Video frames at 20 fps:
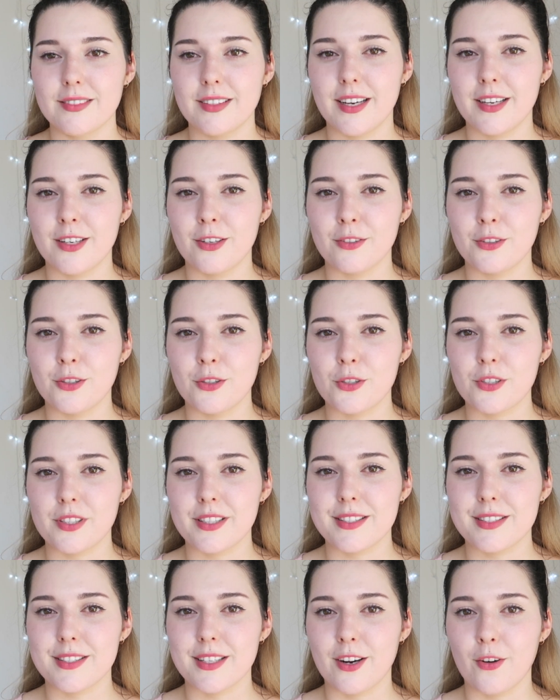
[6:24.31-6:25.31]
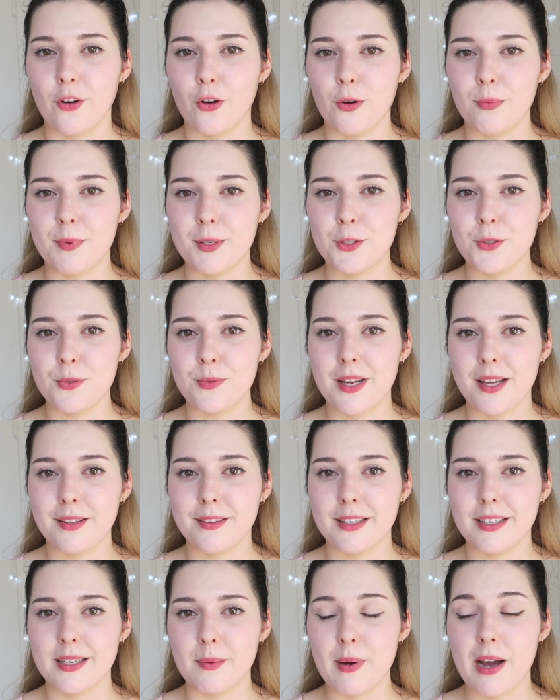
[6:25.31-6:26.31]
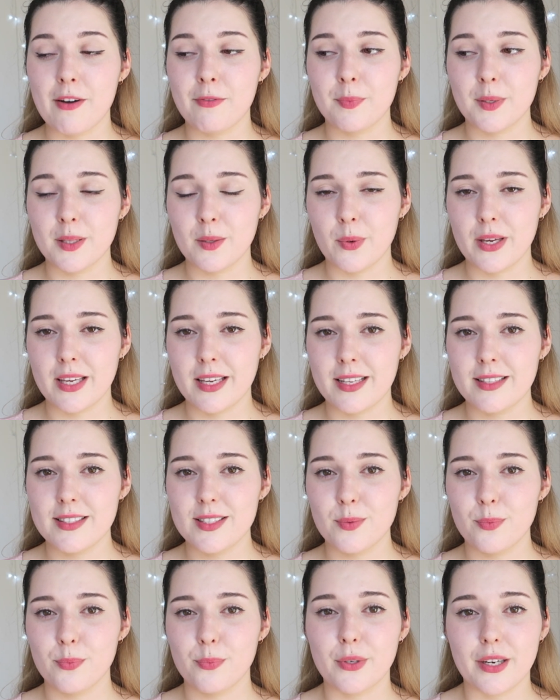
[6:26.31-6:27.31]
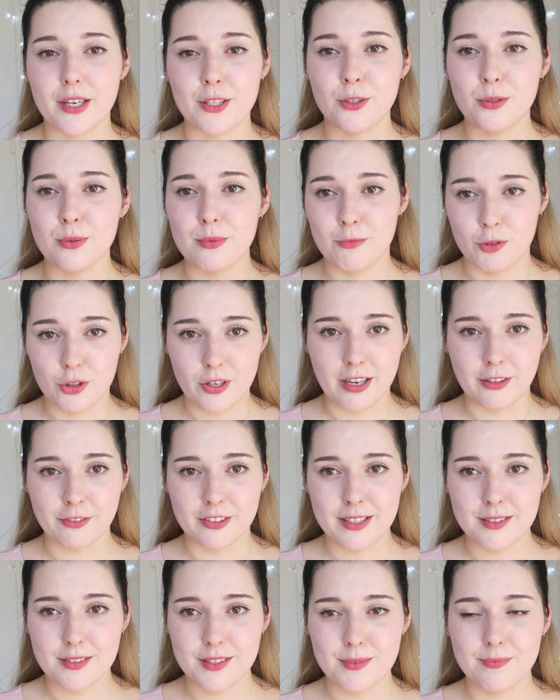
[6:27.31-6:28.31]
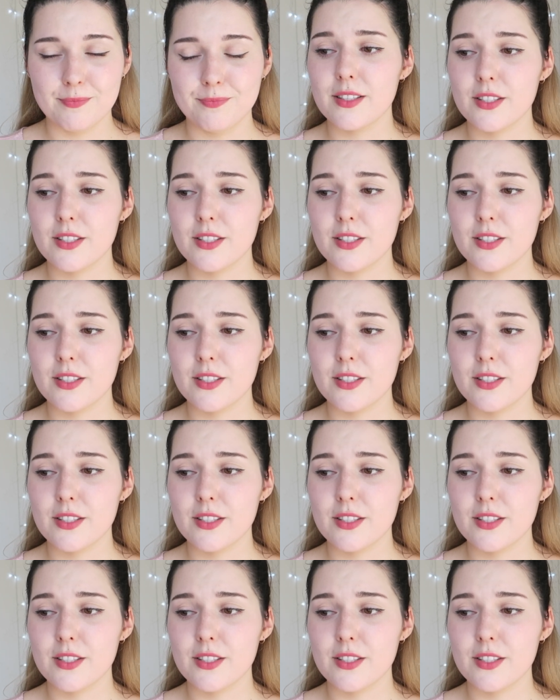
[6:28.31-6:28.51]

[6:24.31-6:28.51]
I don't usually sit at home and do nothing, apart from on the weekends where I do trial runs.